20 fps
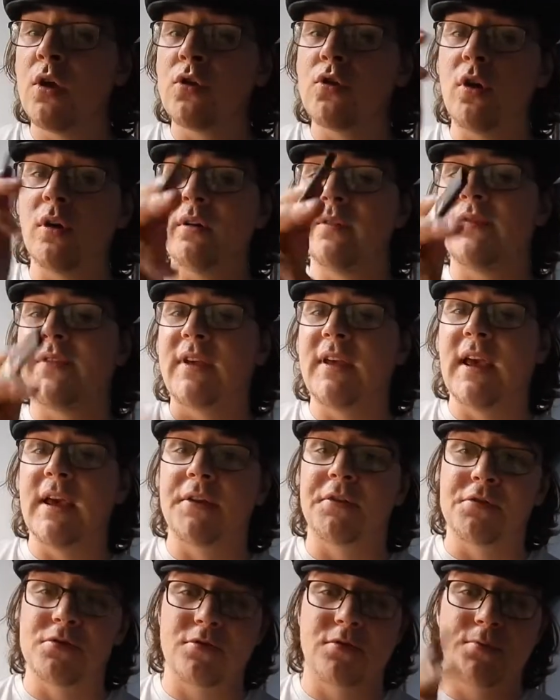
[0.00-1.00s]
Don't
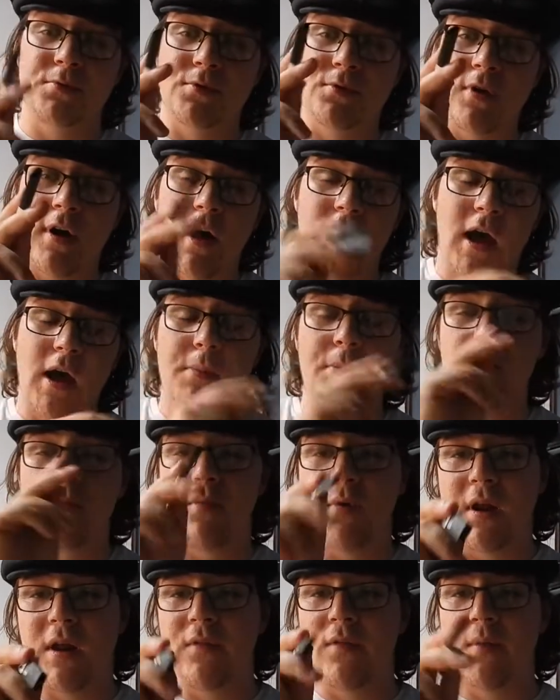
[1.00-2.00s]
forget to subscribe,
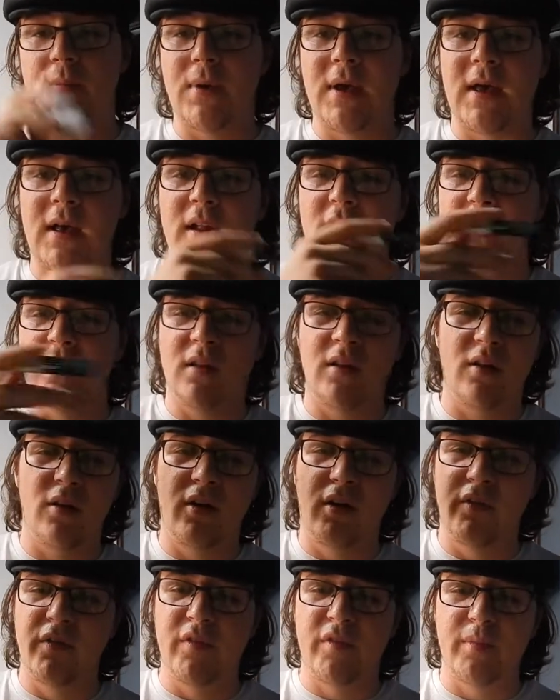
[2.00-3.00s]
ring the bell,
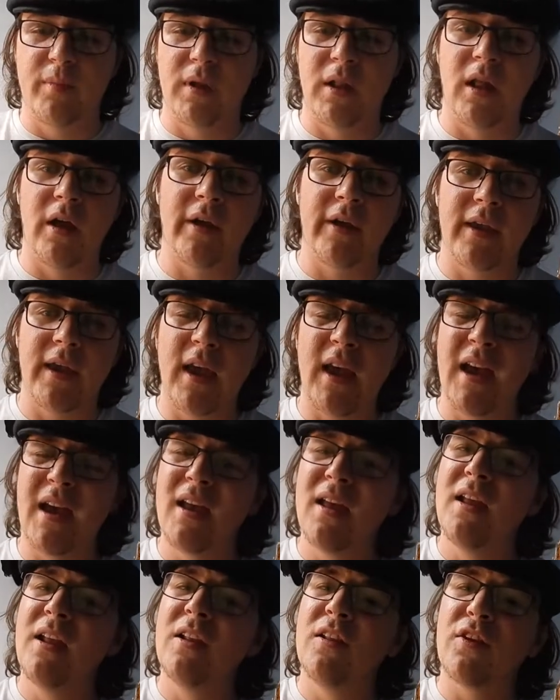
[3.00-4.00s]
all the other
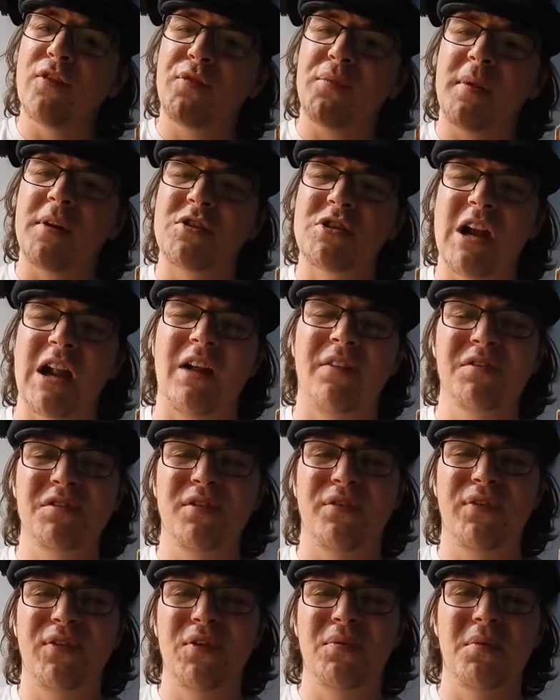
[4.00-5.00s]
malarkey. Look for my channel,
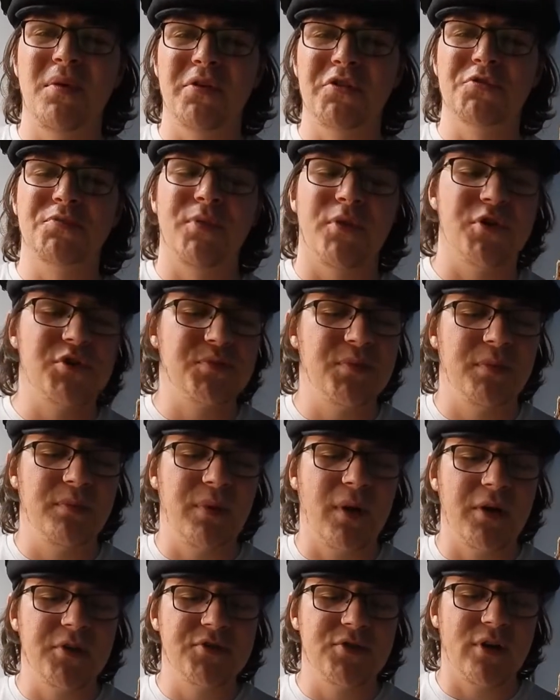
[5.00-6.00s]
there's a few more disposable
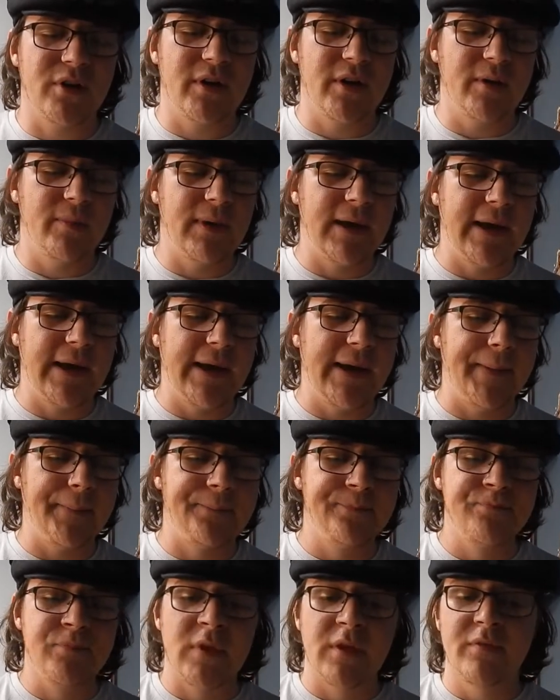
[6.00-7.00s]
pods knocking about.